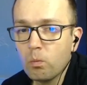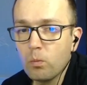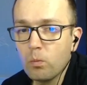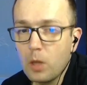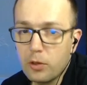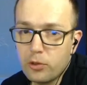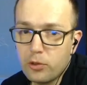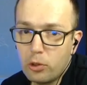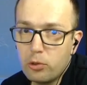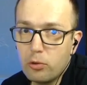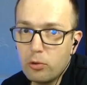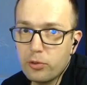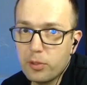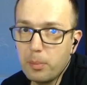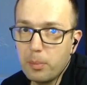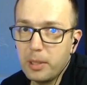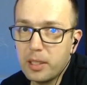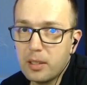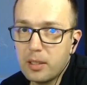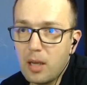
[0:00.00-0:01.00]
So you
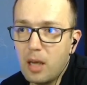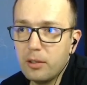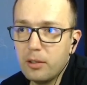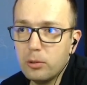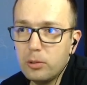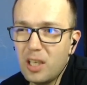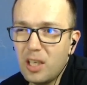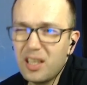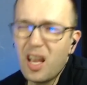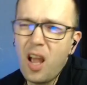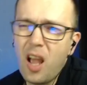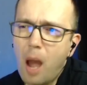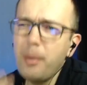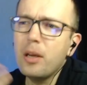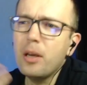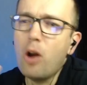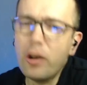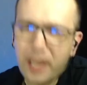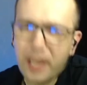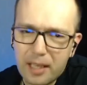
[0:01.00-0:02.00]
simply can't do that. I mean,
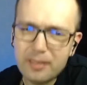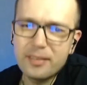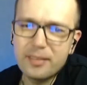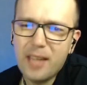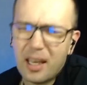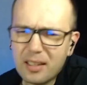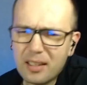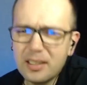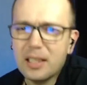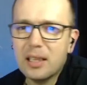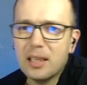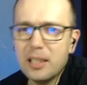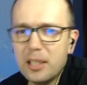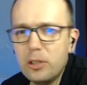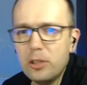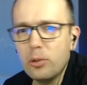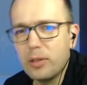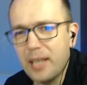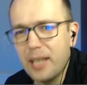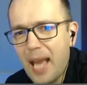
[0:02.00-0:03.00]
okay, technically
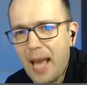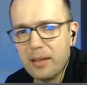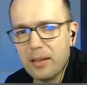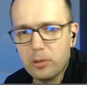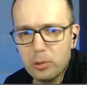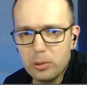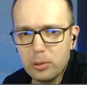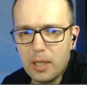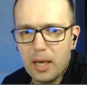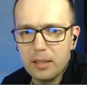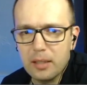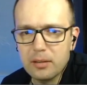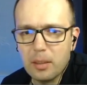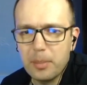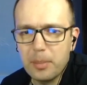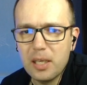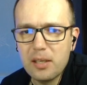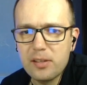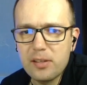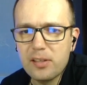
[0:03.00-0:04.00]
you can do that. I
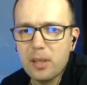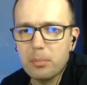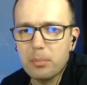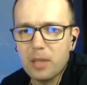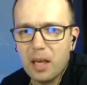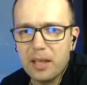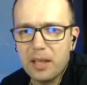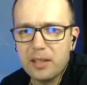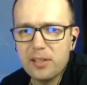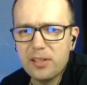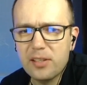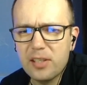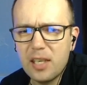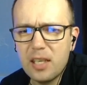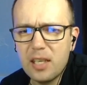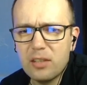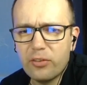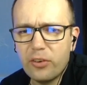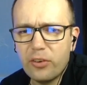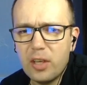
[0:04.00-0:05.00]
mean, something like
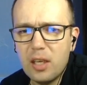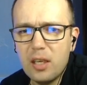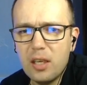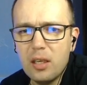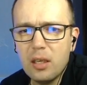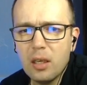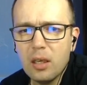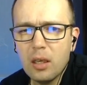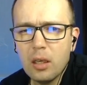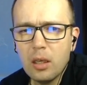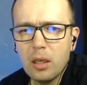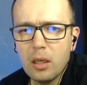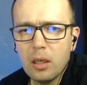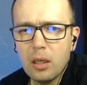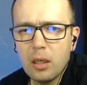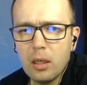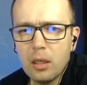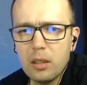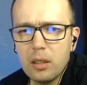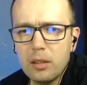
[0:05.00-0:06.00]
c3,
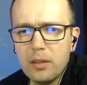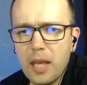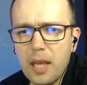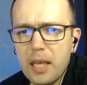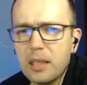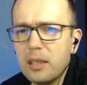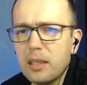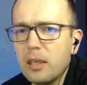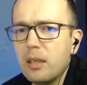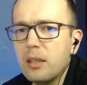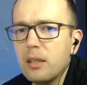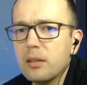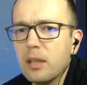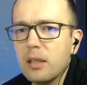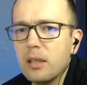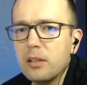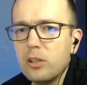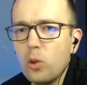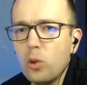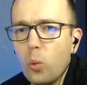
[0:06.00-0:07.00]
take it,
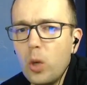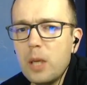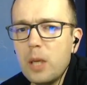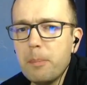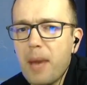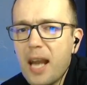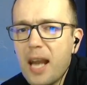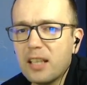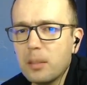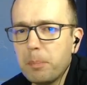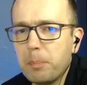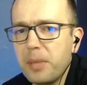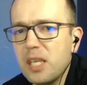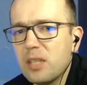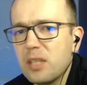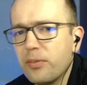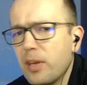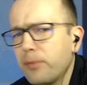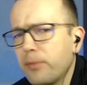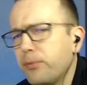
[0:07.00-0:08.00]
and you win back the
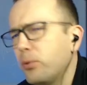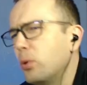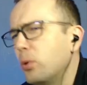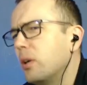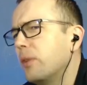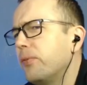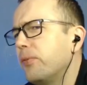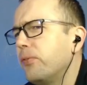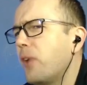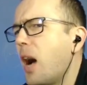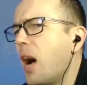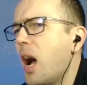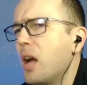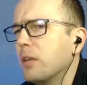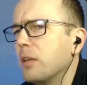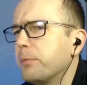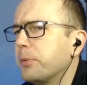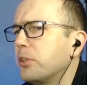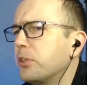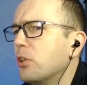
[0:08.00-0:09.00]
piece with a 4
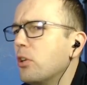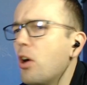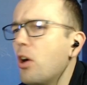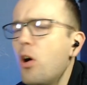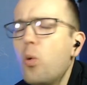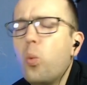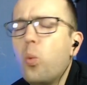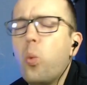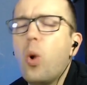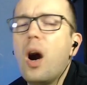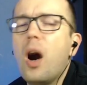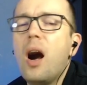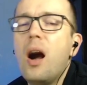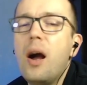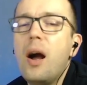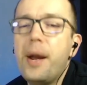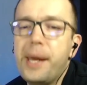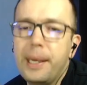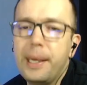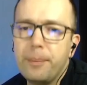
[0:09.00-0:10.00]
f5. But you know
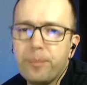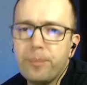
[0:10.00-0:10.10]
why?